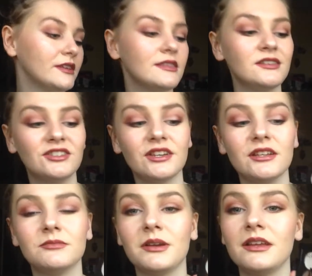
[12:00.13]
These
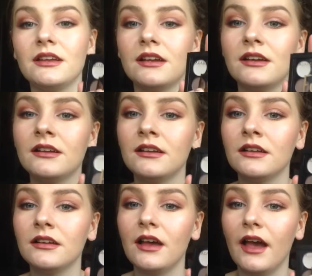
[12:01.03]
shades right here,
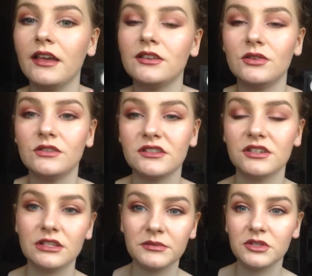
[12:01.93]
I could use to
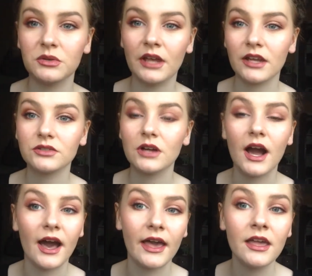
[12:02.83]
just do natural
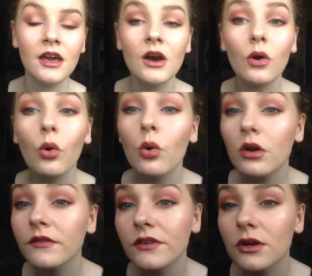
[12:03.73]
eye.
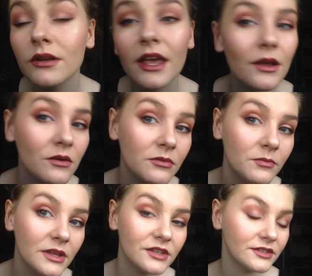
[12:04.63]
Or if you're okay with
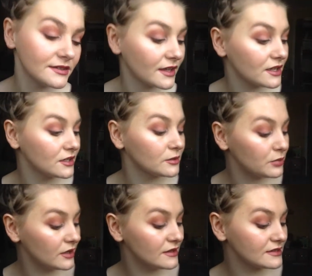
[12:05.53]
me just
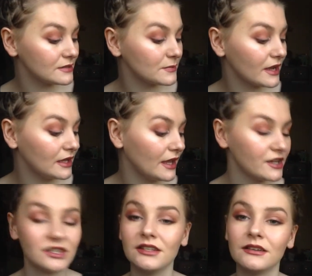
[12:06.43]
putting this in my
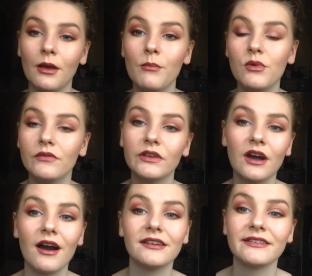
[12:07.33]
collection, moving
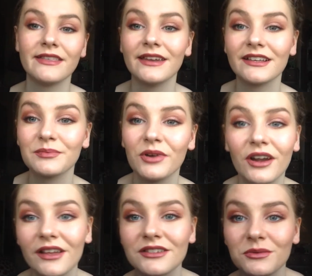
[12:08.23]
on to the next
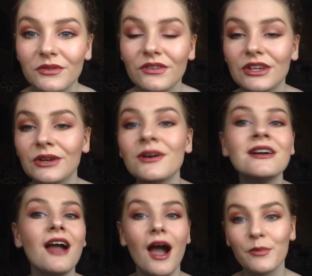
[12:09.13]
product to review,
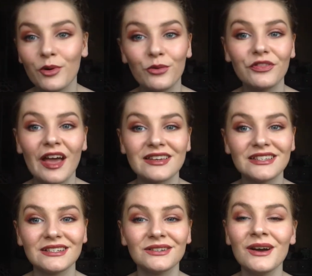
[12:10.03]
I'm cool with that
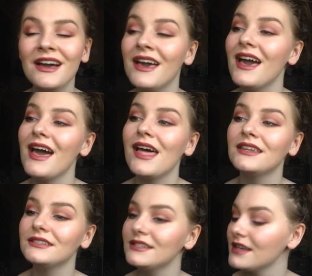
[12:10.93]
too.
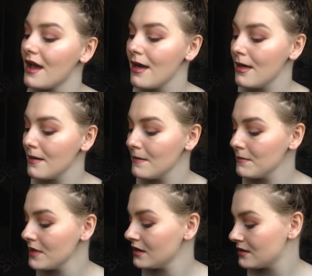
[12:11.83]
And, I